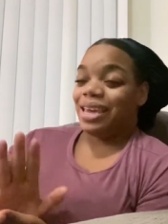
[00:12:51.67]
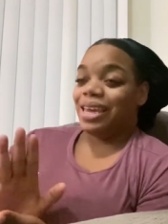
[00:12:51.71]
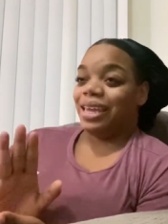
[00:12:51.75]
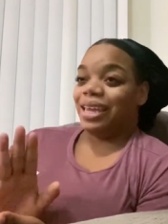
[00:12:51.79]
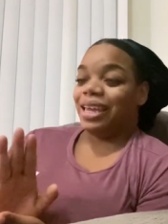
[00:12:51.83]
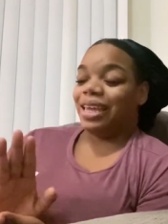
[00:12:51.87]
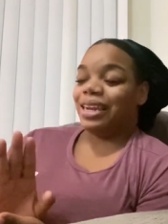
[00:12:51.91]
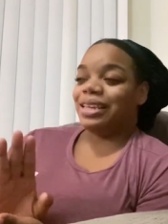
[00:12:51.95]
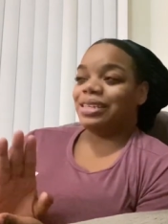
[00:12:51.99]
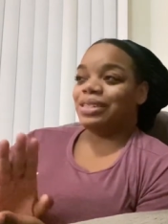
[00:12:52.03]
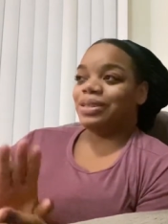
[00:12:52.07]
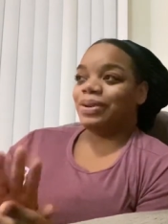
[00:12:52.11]

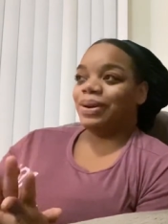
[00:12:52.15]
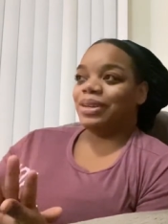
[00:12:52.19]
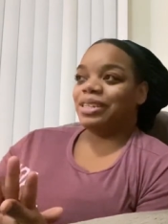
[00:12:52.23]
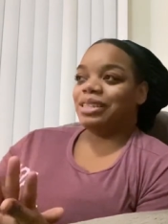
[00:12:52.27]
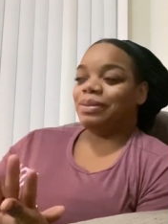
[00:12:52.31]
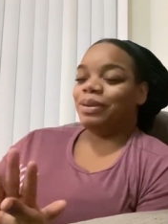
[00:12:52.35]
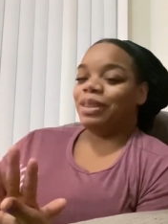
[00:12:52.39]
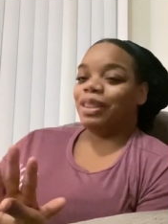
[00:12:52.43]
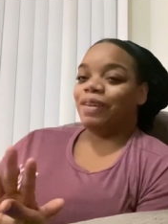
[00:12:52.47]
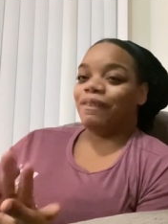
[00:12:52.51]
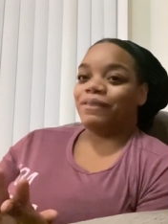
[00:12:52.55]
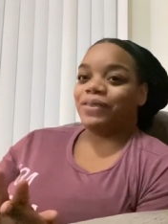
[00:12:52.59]
And it's going to
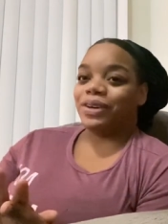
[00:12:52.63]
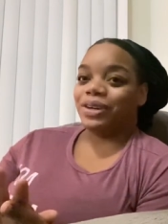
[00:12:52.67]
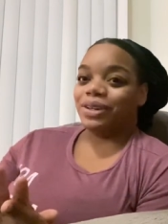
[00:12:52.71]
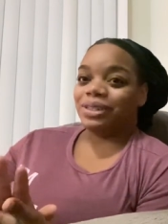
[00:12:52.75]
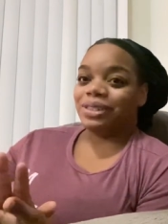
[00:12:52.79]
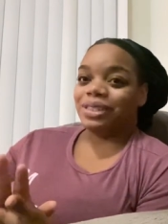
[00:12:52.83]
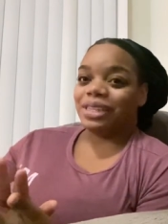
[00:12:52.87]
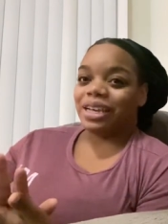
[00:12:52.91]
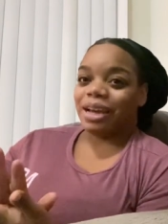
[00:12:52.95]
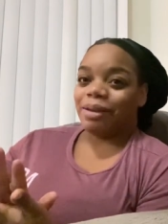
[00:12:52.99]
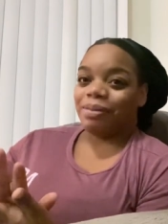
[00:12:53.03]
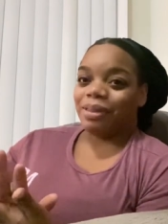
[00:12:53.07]
be the first
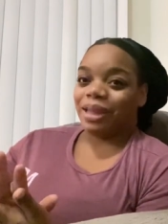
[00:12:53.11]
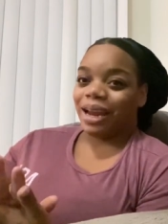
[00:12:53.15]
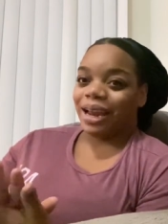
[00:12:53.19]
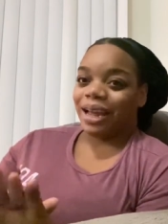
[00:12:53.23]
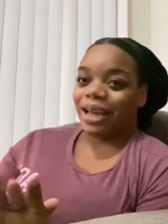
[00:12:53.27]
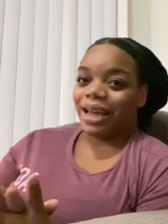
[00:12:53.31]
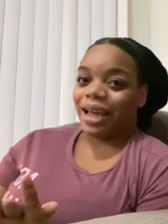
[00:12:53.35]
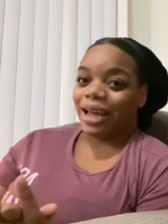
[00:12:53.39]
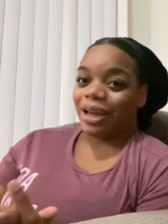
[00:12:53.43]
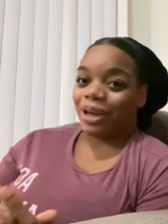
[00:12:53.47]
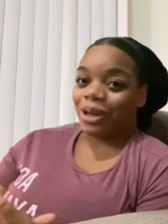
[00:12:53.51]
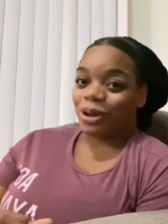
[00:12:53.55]
time that I
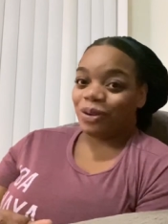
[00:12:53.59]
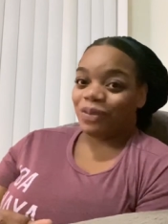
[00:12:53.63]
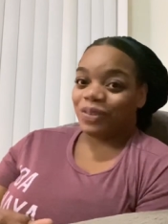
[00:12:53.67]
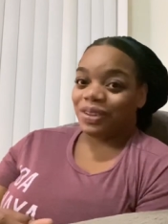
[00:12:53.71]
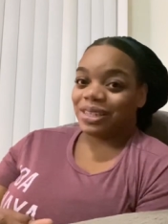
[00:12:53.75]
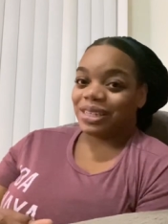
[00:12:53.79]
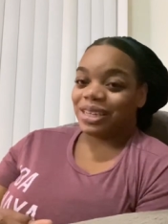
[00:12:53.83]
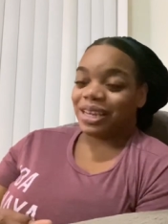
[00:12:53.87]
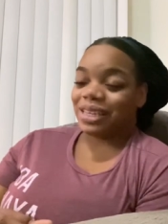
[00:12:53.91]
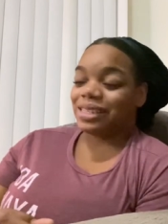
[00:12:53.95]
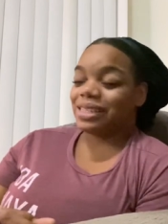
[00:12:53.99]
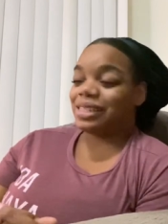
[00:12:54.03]
got COVID
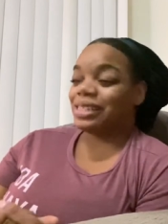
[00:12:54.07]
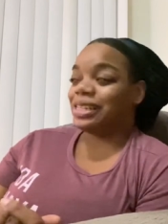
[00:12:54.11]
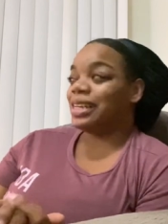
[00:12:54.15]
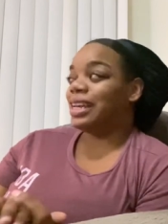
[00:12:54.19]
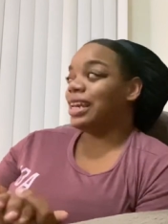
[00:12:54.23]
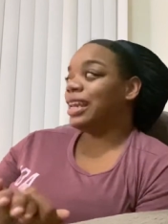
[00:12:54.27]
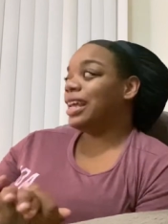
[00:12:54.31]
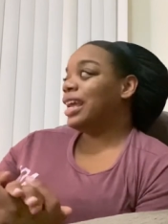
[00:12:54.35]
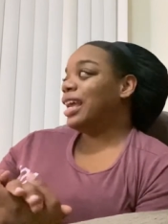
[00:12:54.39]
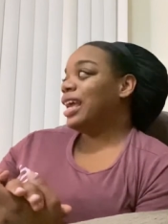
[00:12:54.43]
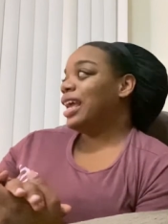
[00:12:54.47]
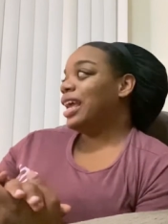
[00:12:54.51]

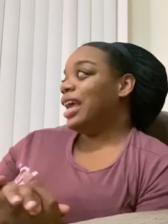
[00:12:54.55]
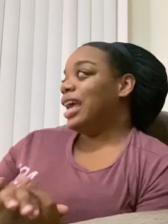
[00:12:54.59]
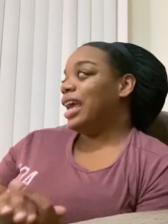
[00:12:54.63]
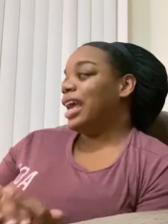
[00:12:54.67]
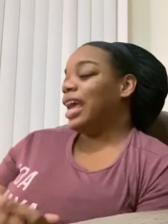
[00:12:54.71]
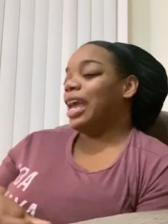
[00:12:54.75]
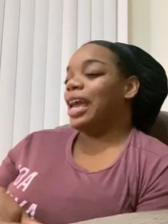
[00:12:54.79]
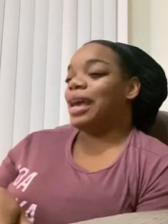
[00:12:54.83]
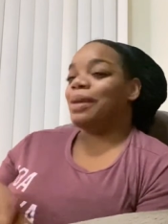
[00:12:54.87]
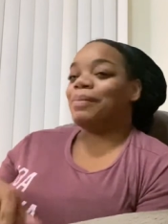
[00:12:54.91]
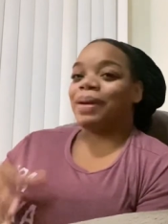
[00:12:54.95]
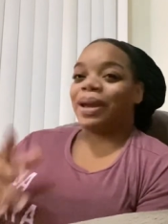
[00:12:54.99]
tested
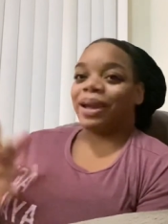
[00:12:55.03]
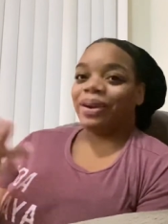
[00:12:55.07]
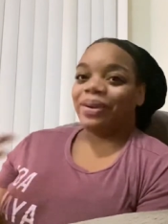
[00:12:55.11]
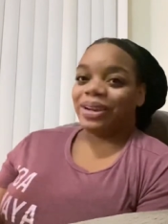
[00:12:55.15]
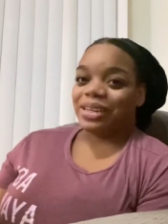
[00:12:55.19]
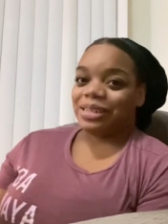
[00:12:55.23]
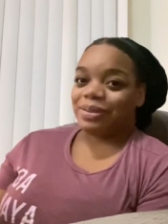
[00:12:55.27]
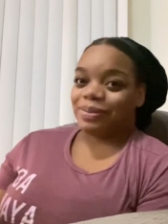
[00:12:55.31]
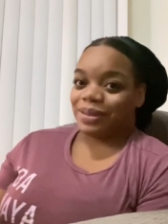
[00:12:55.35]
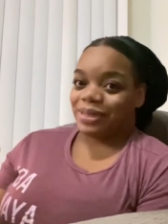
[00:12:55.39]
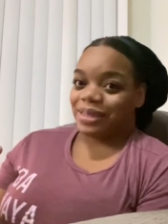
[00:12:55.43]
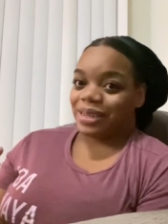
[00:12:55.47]
and my
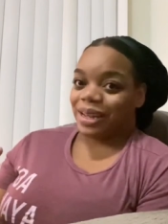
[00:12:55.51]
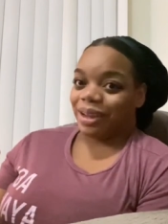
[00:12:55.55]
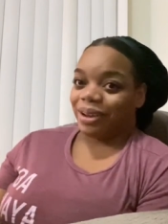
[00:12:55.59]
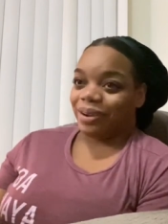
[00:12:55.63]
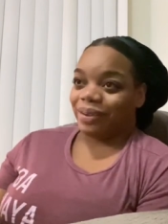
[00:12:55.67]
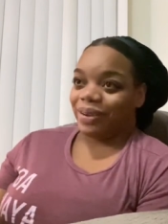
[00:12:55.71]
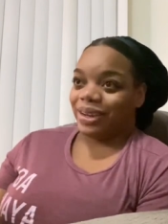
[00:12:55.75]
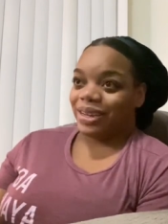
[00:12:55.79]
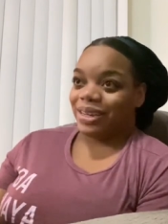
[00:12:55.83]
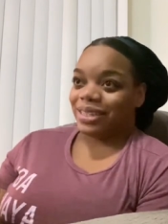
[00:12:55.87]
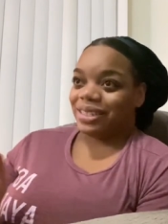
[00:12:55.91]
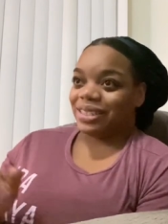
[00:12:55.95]
Christmas
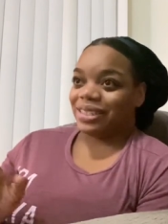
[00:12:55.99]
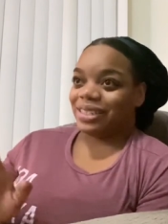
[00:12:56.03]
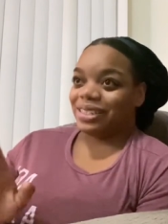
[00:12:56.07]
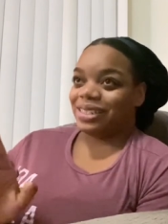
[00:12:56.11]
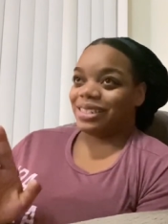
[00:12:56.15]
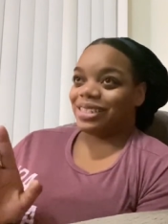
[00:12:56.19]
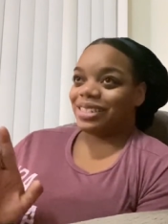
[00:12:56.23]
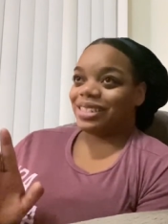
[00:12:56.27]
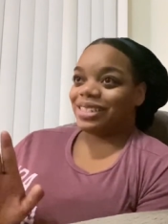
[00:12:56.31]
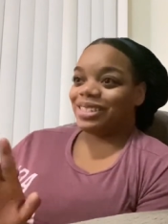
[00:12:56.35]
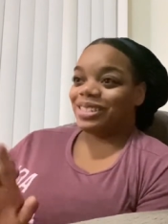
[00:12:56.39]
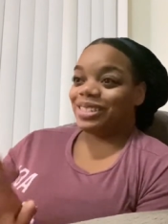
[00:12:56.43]

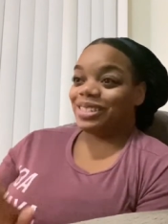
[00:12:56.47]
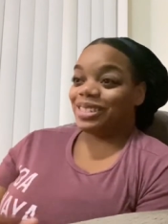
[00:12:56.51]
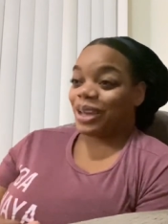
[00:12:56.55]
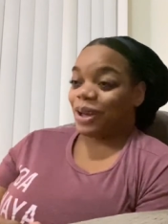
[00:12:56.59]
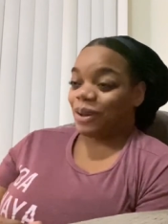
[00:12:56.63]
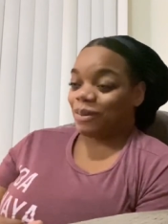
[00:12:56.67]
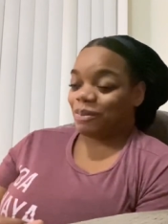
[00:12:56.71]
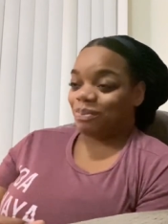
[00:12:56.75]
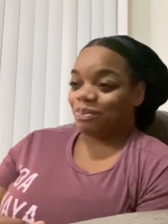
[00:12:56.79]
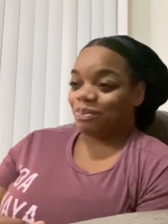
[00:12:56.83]
decorations. So